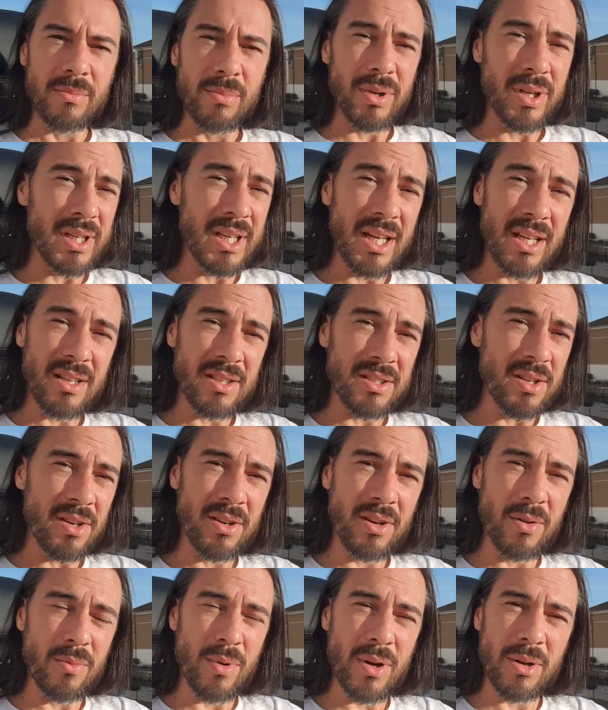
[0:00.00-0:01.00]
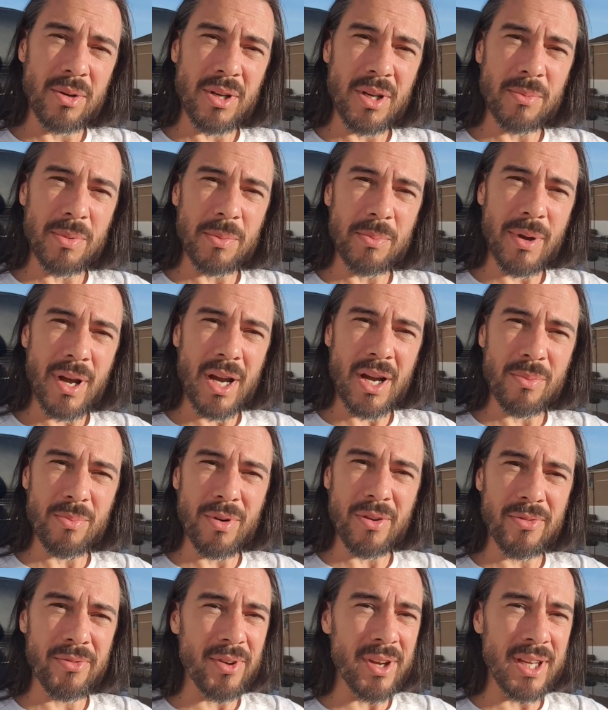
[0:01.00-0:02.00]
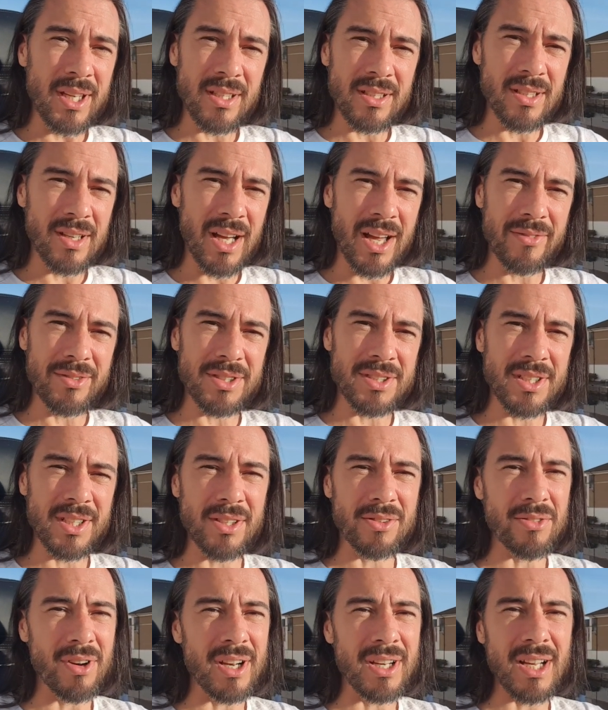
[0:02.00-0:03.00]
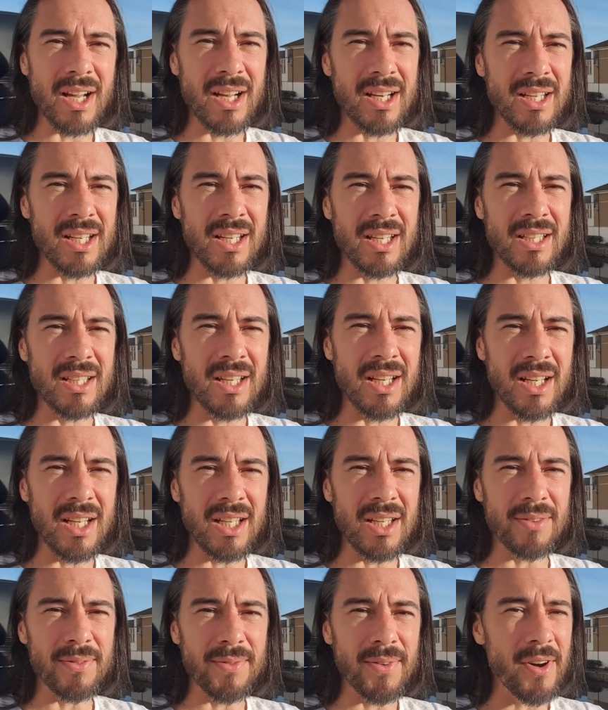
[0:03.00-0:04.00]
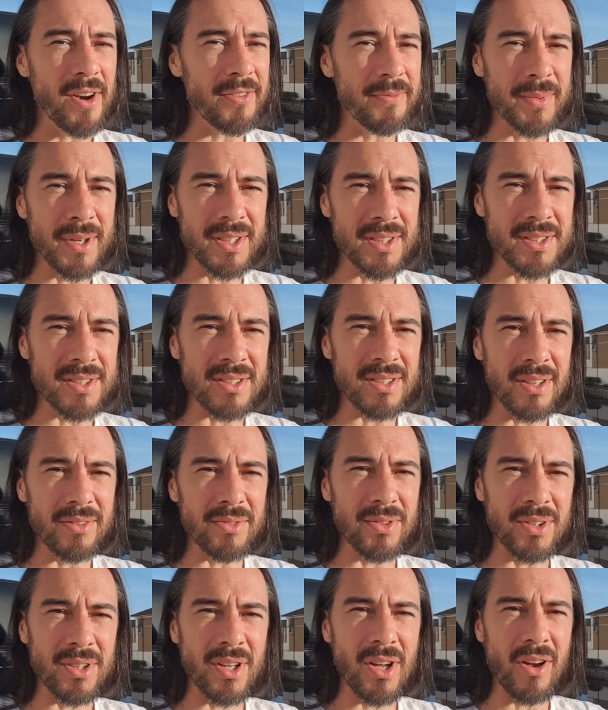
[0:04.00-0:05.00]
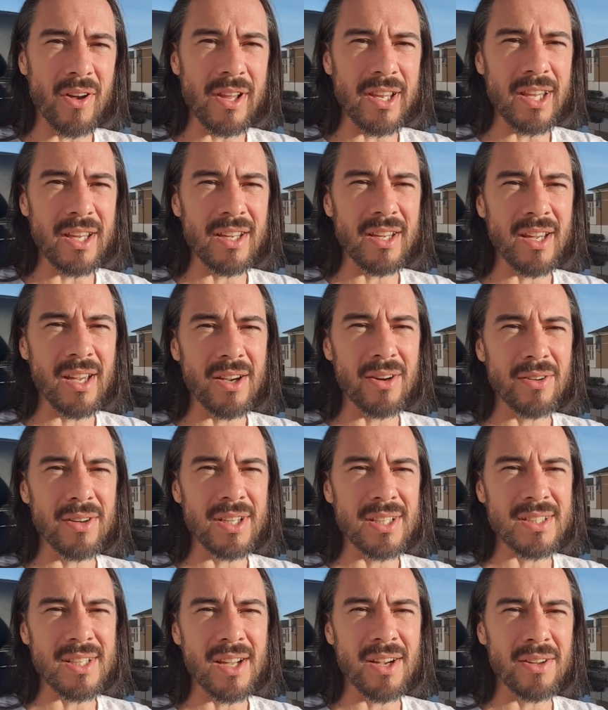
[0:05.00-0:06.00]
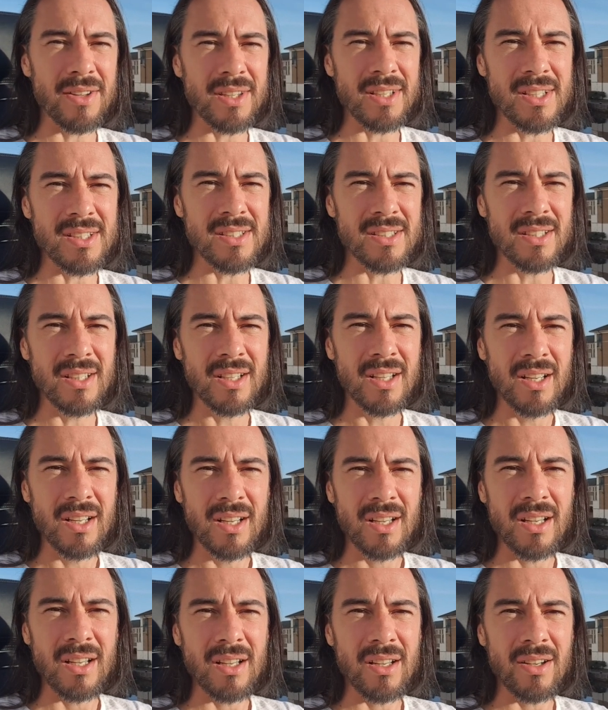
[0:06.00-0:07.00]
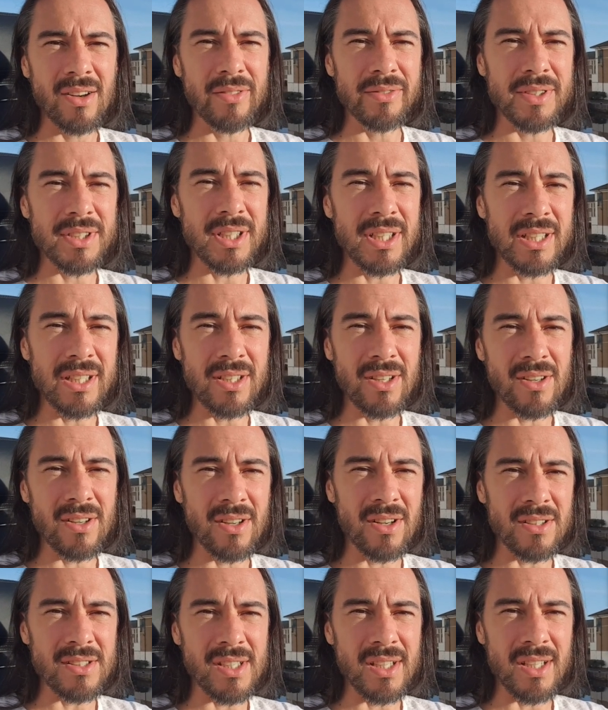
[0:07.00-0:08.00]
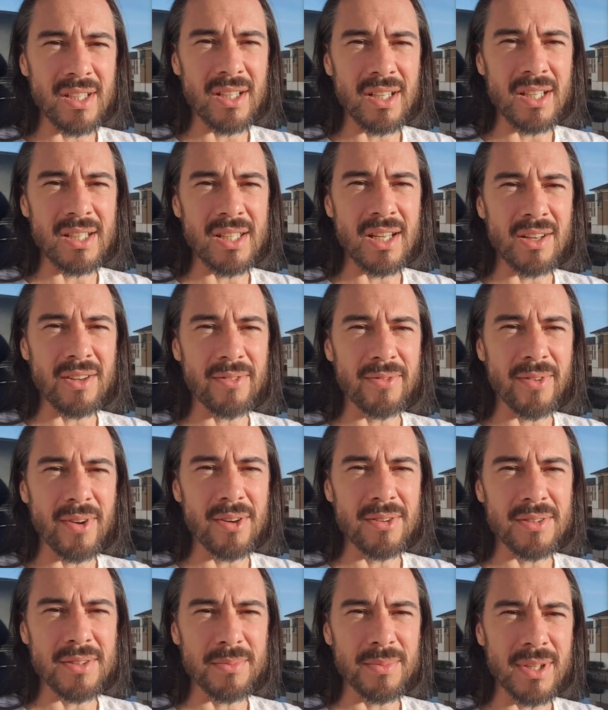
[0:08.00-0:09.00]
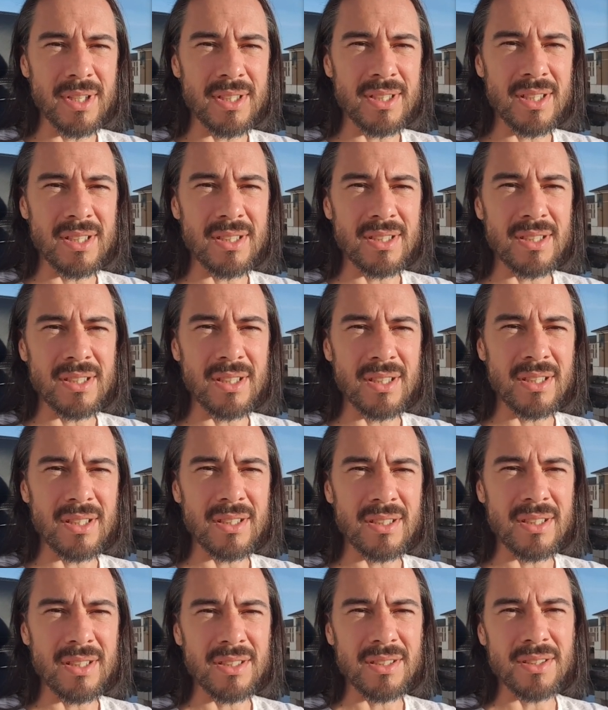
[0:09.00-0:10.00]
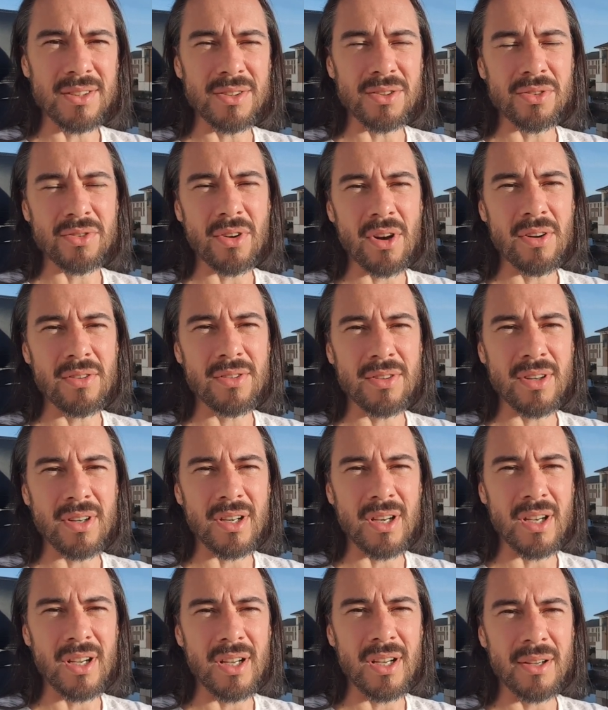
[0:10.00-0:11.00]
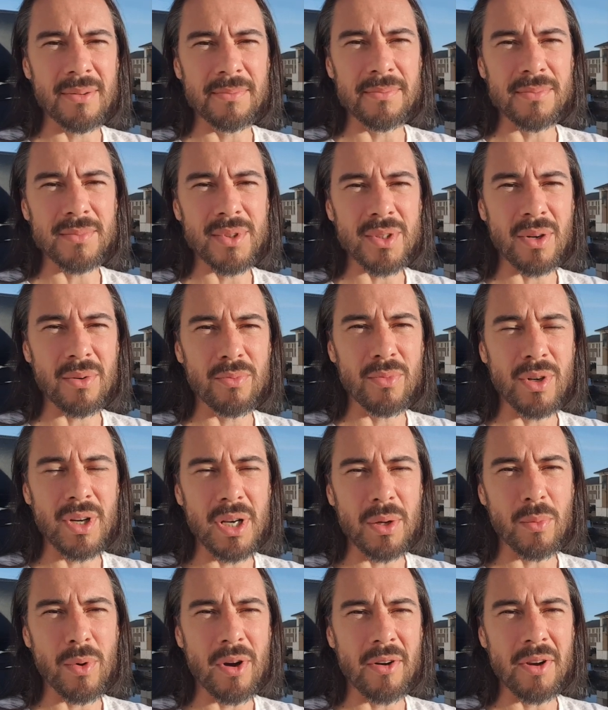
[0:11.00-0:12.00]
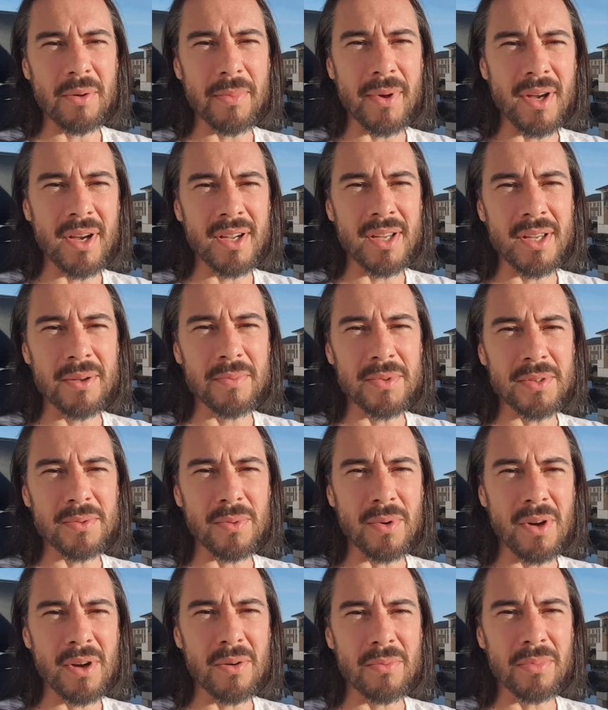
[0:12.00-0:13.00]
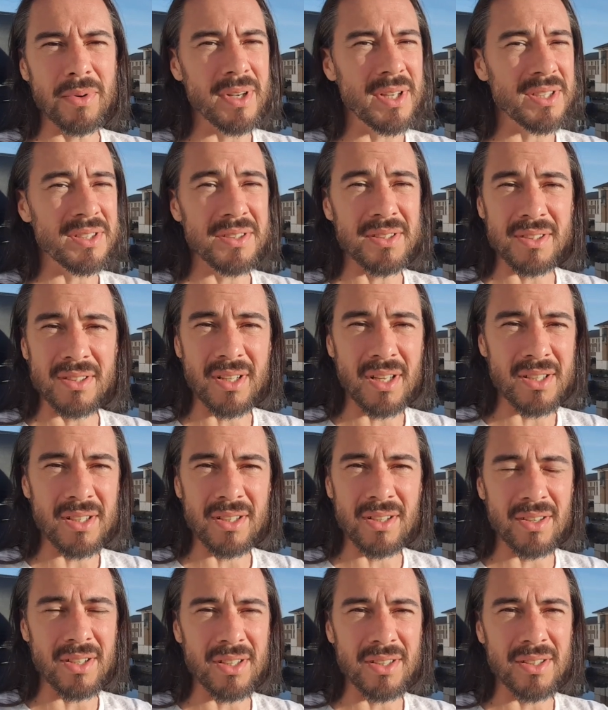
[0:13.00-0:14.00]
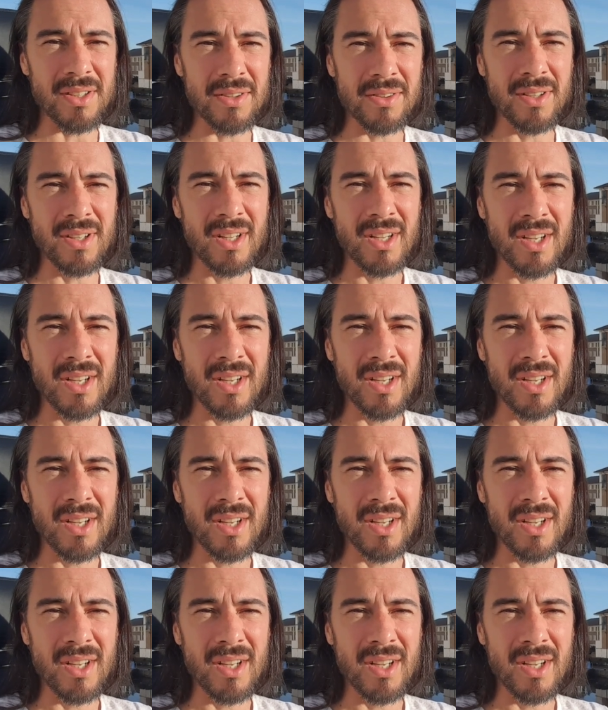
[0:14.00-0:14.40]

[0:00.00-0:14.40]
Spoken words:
But again, I don't know when I'm going to be back on my feet. I haven't seen Grandad in nearly 5 months. I've got no idea how his health is. Obviously, he can't articulate down the phone to me since the stroke, so I'm really worried about him as well, but there's just nothing I can do.